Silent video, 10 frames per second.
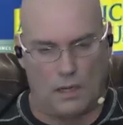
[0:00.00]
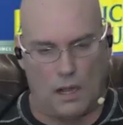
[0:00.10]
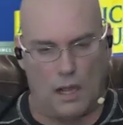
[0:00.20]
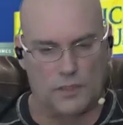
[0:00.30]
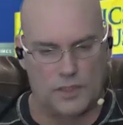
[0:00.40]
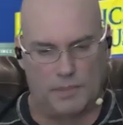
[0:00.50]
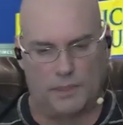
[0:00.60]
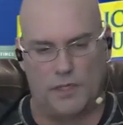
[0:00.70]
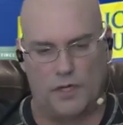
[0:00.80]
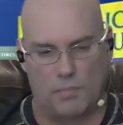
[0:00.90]

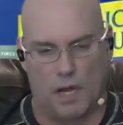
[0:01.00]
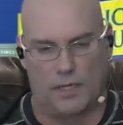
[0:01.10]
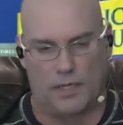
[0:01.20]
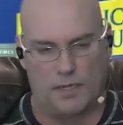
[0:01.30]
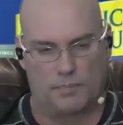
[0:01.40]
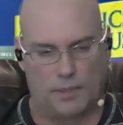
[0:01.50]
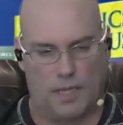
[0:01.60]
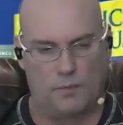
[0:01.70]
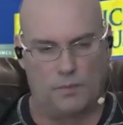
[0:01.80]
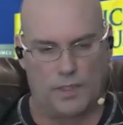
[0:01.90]
Ultimately, your marketing
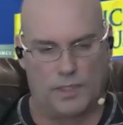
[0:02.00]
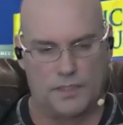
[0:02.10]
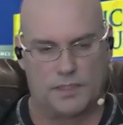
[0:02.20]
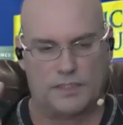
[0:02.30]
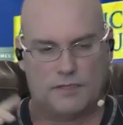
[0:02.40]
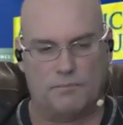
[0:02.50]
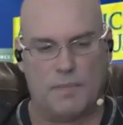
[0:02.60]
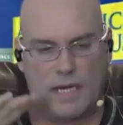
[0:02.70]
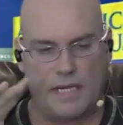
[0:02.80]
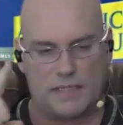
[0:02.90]
plan will consist of
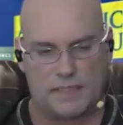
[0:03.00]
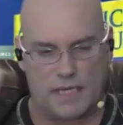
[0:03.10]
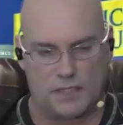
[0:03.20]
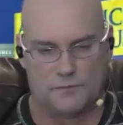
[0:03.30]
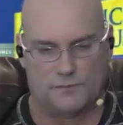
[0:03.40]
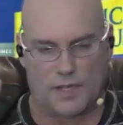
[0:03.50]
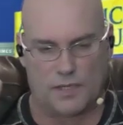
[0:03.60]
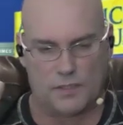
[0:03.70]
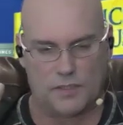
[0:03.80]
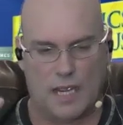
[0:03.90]
many sales
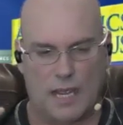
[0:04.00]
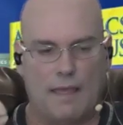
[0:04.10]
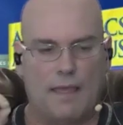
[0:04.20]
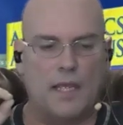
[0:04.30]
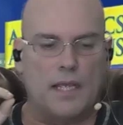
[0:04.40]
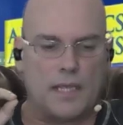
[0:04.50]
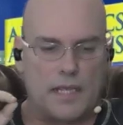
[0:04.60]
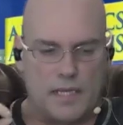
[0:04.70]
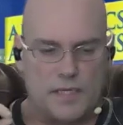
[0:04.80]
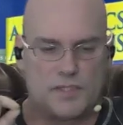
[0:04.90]
funnels,
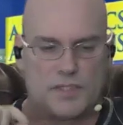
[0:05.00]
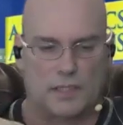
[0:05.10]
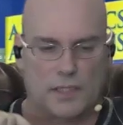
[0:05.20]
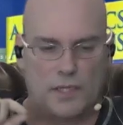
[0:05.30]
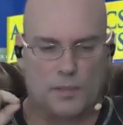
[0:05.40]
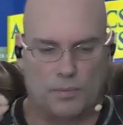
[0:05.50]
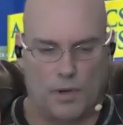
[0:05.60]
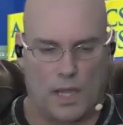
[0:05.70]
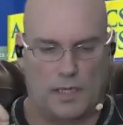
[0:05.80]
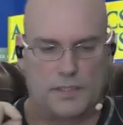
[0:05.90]
each selling your
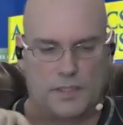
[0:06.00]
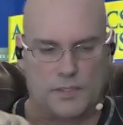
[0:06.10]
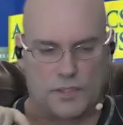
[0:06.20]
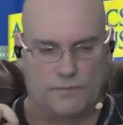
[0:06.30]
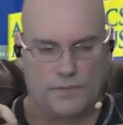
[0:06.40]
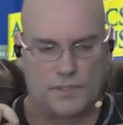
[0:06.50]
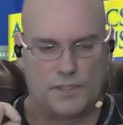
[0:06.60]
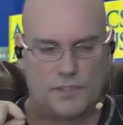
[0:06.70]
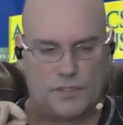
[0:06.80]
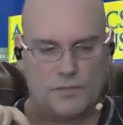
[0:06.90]
product and
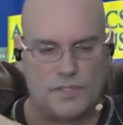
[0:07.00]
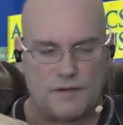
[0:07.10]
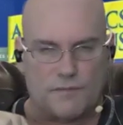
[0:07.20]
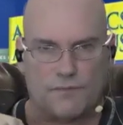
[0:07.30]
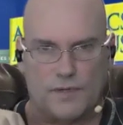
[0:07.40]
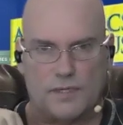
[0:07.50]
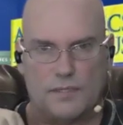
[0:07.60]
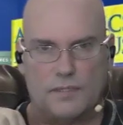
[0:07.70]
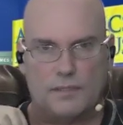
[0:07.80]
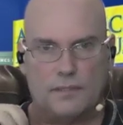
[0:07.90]
services to different
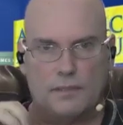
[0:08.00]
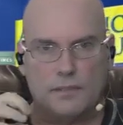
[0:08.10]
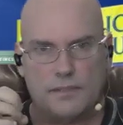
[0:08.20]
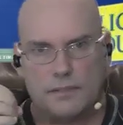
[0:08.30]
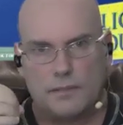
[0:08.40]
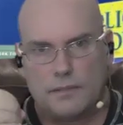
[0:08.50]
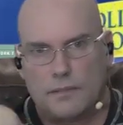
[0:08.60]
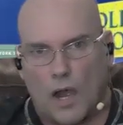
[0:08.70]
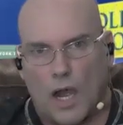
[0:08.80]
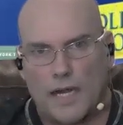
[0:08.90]

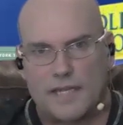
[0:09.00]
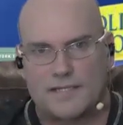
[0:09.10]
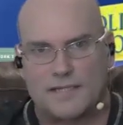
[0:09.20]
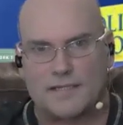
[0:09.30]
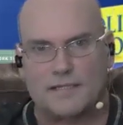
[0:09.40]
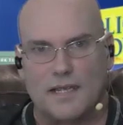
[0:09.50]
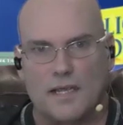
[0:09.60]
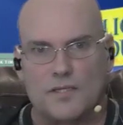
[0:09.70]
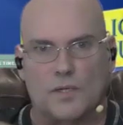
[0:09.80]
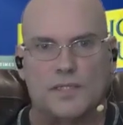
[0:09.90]
audiences.
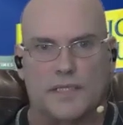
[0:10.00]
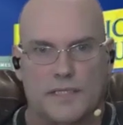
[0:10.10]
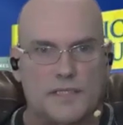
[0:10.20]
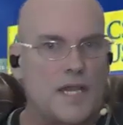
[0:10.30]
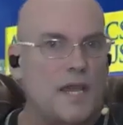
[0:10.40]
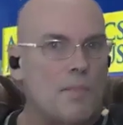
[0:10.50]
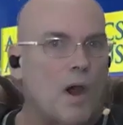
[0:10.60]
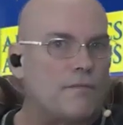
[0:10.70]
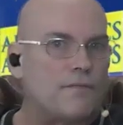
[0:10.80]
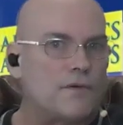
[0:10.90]
So it's like the same
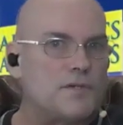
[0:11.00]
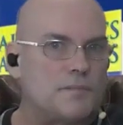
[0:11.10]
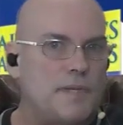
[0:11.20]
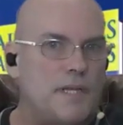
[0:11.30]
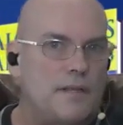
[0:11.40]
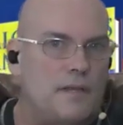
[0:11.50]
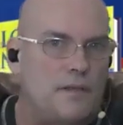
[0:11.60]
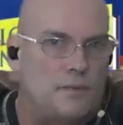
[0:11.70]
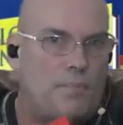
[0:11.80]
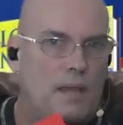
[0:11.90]
offer, Samina,
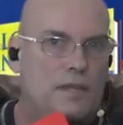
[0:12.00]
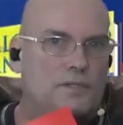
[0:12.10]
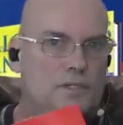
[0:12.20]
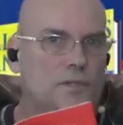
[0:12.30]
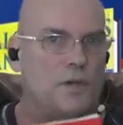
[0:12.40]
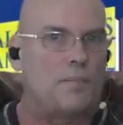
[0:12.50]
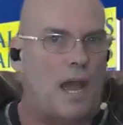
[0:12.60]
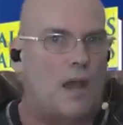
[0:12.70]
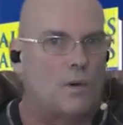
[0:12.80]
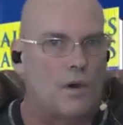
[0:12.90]
that is still your
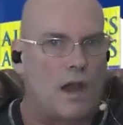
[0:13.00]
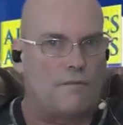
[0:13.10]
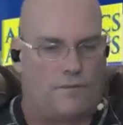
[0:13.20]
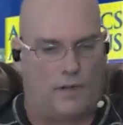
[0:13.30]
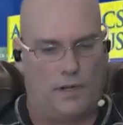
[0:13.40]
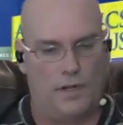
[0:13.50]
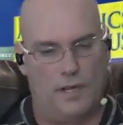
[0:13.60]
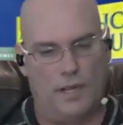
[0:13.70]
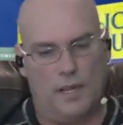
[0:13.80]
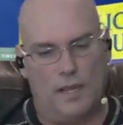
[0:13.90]
power offer,
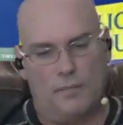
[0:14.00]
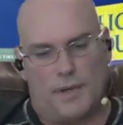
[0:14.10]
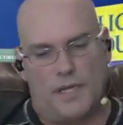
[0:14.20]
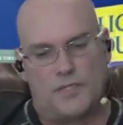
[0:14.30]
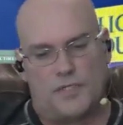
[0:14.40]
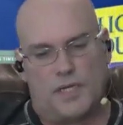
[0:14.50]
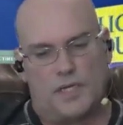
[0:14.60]
but it's